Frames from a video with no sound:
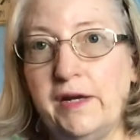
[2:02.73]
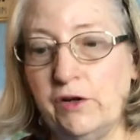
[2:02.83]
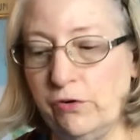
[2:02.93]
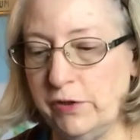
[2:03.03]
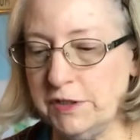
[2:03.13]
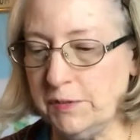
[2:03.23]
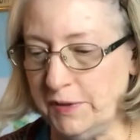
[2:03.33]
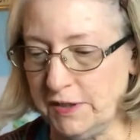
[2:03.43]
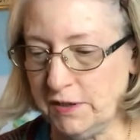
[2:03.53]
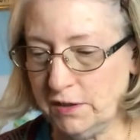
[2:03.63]

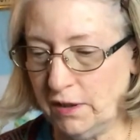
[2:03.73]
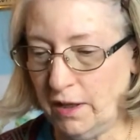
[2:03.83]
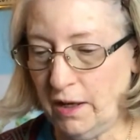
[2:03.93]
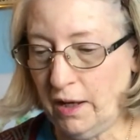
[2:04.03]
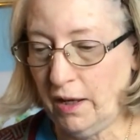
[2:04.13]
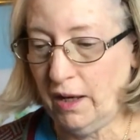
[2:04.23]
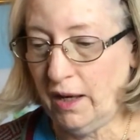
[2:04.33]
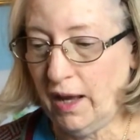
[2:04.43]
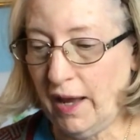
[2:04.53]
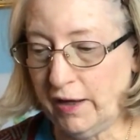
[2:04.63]
Christmas
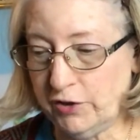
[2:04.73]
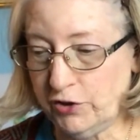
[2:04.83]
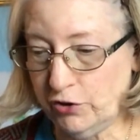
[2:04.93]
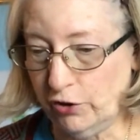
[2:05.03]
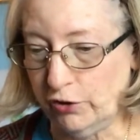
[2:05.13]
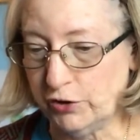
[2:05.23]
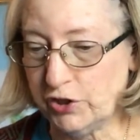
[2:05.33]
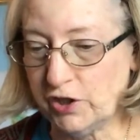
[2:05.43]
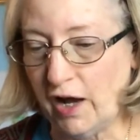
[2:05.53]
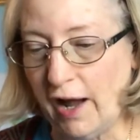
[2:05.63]
at
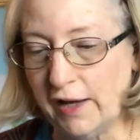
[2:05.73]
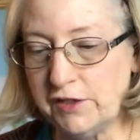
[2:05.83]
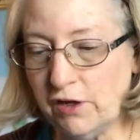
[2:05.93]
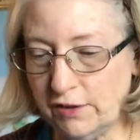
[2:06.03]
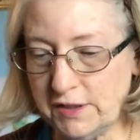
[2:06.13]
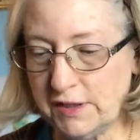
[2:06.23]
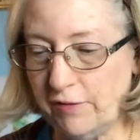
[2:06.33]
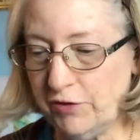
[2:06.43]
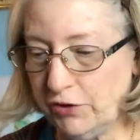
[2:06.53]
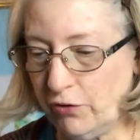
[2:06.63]
church. I taught
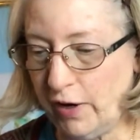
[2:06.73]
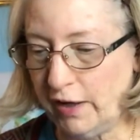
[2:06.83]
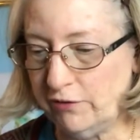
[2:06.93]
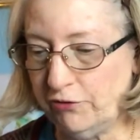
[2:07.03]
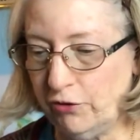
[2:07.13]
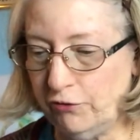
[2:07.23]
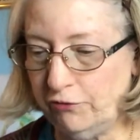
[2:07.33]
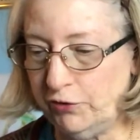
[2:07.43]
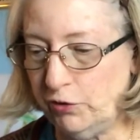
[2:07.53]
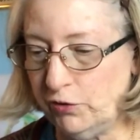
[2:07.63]
7th grade for a
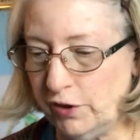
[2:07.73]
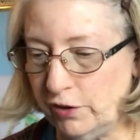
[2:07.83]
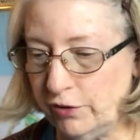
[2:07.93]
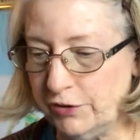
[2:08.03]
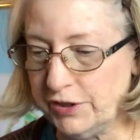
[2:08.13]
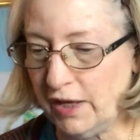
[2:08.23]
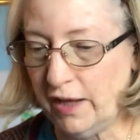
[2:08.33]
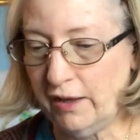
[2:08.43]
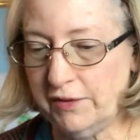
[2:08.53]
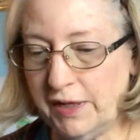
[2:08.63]
few years.
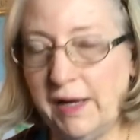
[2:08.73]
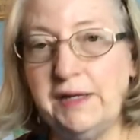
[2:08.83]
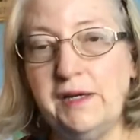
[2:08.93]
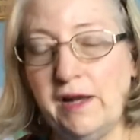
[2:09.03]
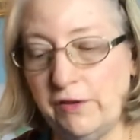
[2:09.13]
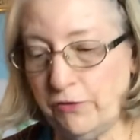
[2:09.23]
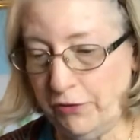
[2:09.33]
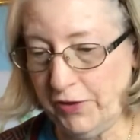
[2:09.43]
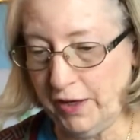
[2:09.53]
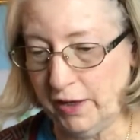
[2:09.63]
Then I did other
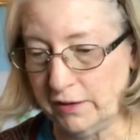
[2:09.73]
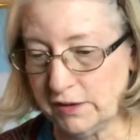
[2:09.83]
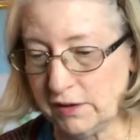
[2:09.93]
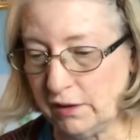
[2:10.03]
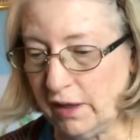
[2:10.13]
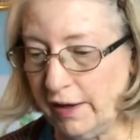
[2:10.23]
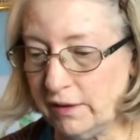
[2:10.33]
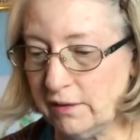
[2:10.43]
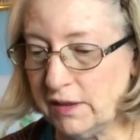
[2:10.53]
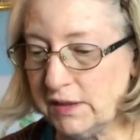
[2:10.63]
things, like
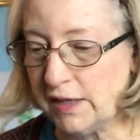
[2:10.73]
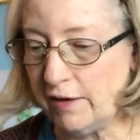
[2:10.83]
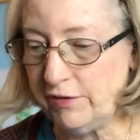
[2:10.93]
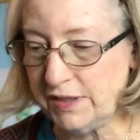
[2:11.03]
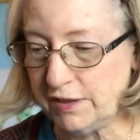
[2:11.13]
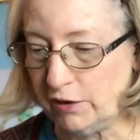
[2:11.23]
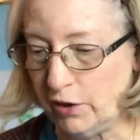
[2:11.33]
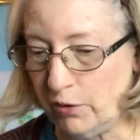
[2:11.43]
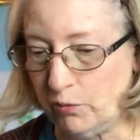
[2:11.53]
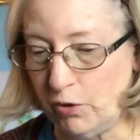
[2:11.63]
a savings and
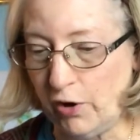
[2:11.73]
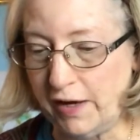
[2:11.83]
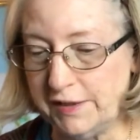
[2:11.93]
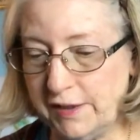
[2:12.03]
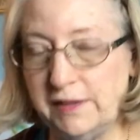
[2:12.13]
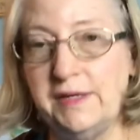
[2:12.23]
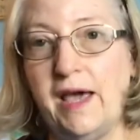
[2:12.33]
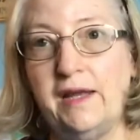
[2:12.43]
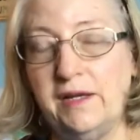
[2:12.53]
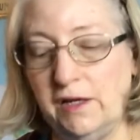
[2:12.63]
loan where I did
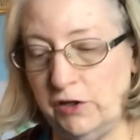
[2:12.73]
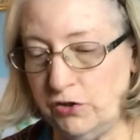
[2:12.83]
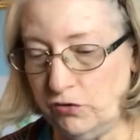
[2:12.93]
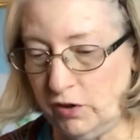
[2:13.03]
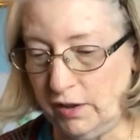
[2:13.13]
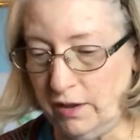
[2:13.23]
data entry,